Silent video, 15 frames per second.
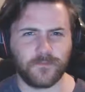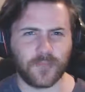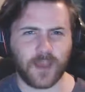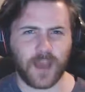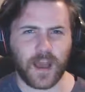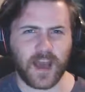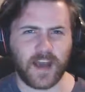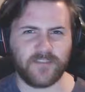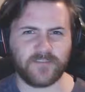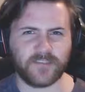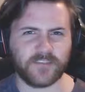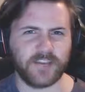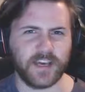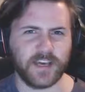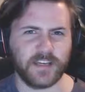
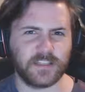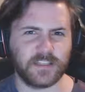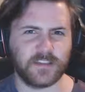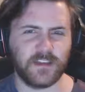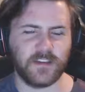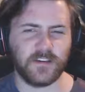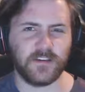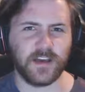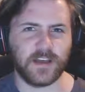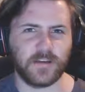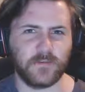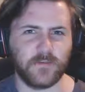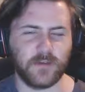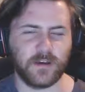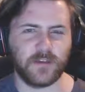aftertaste that you get
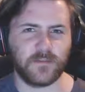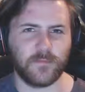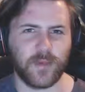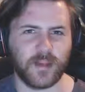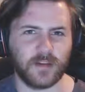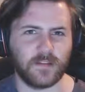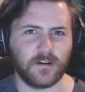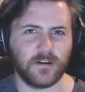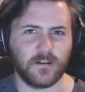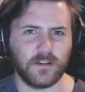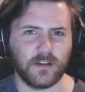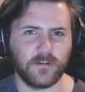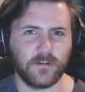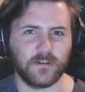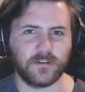with mentholy,
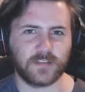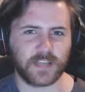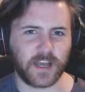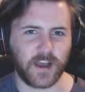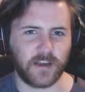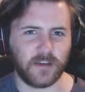where it's kind of